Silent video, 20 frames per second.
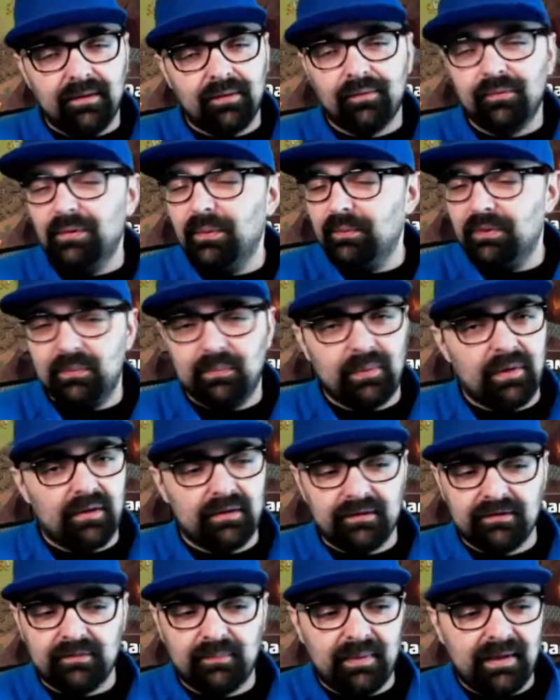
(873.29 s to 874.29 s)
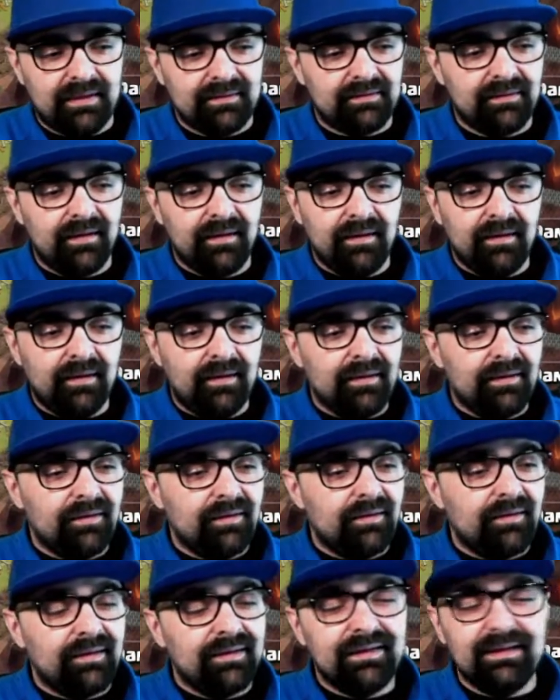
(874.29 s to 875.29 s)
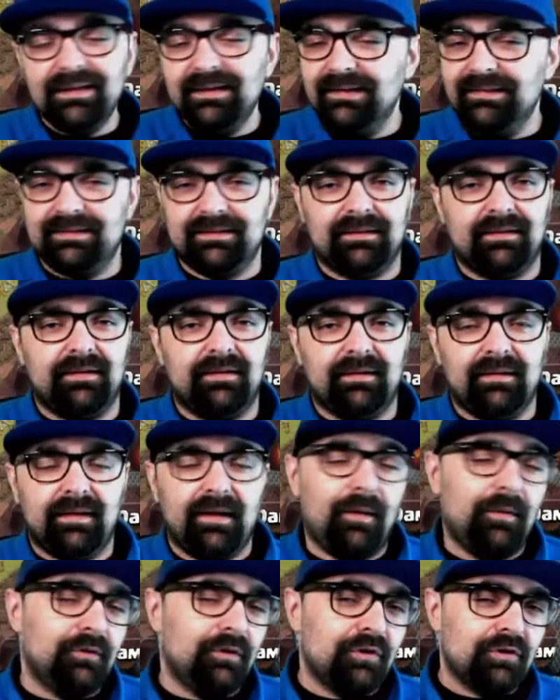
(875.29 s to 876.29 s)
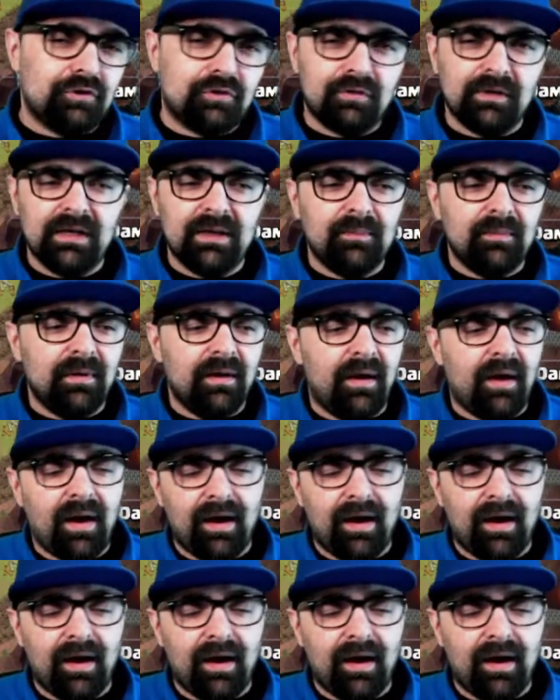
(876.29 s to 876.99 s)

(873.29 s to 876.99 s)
Ripped apart this base easily, and I was on stream.